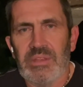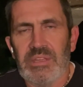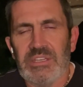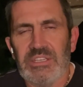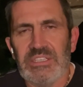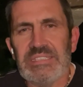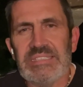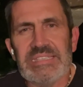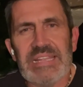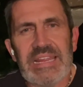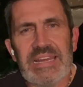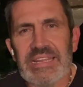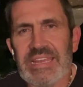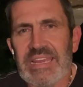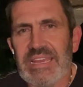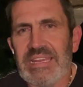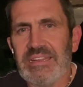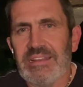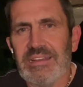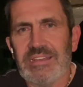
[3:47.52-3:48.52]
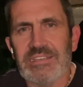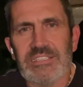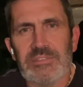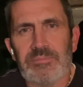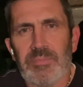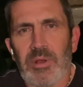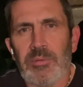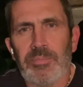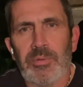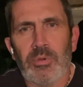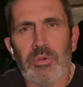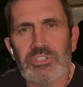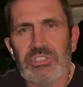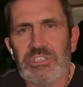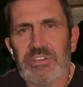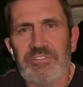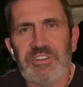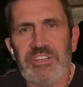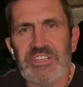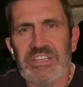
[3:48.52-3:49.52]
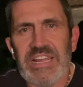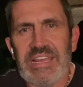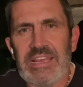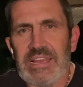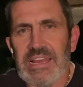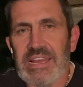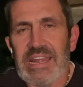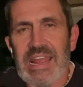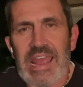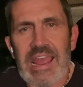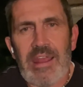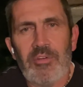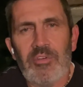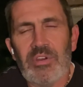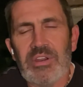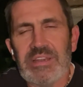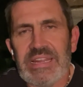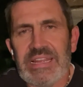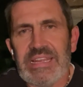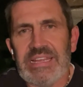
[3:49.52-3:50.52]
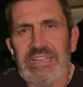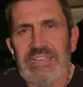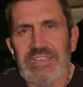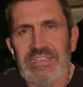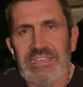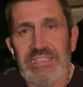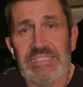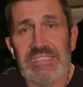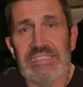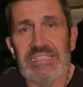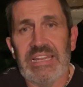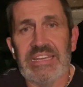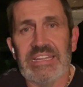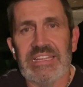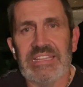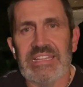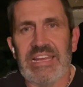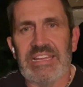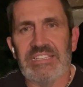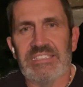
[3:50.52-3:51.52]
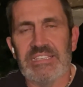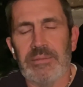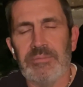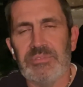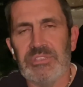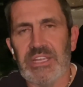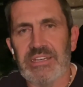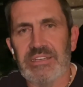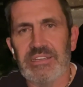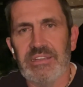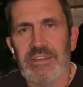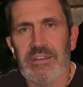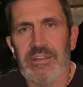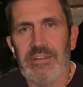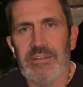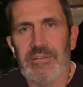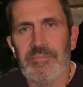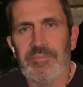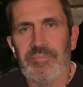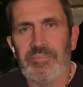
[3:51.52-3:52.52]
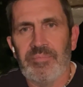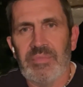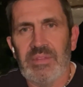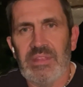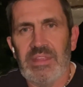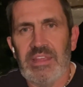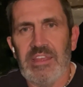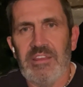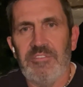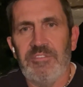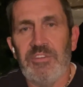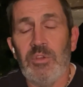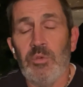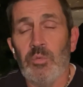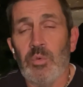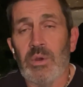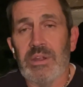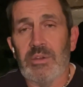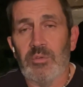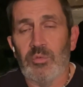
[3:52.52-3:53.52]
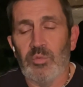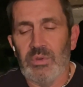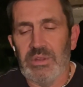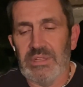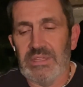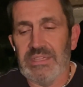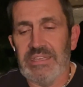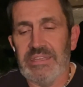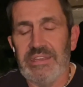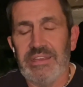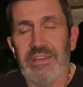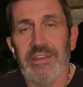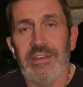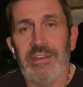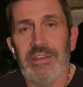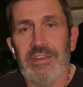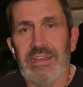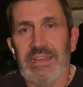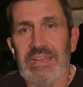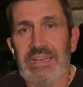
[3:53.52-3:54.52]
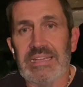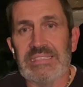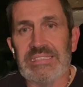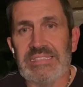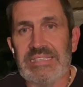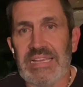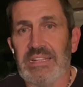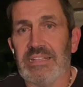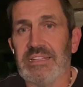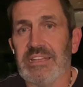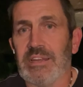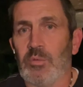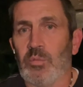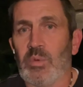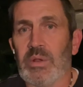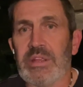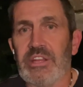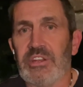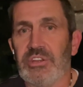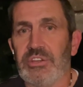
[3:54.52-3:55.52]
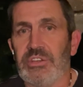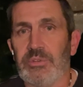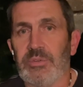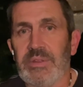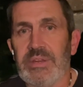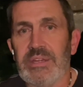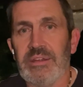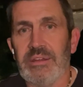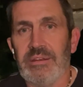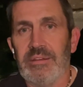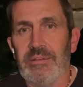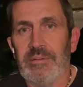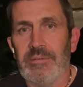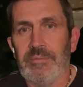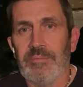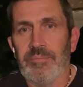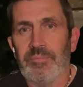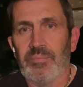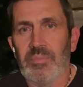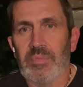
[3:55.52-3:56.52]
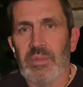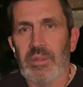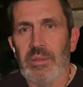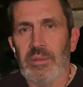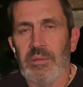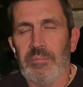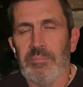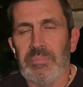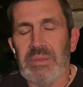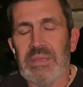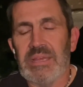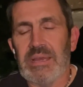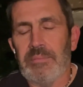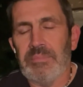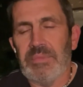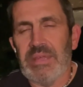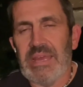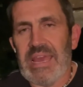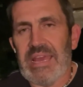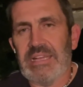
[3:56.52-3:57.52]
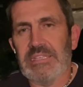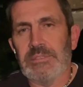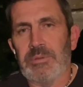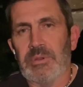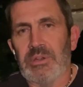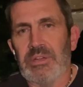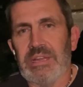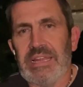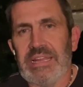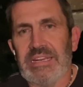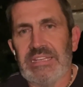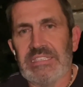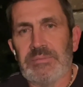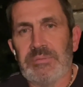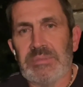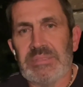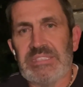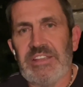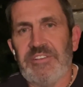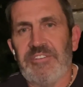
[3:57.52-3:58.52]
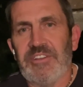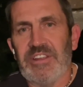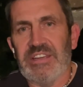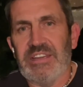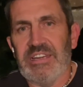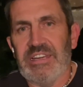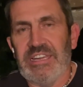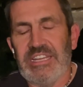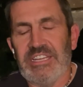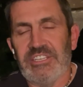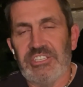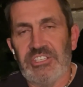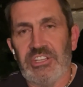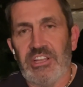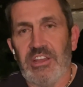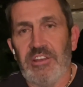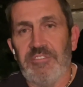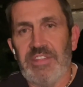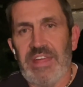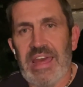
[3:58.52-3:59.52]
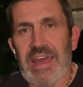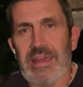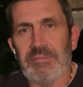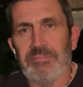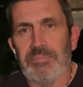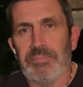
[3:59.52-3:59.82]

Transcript: just dedicate a small portion of your day, an hour a day, to studying that subject. If you want to really excel in what you're doing, become the expert in a specific niche of that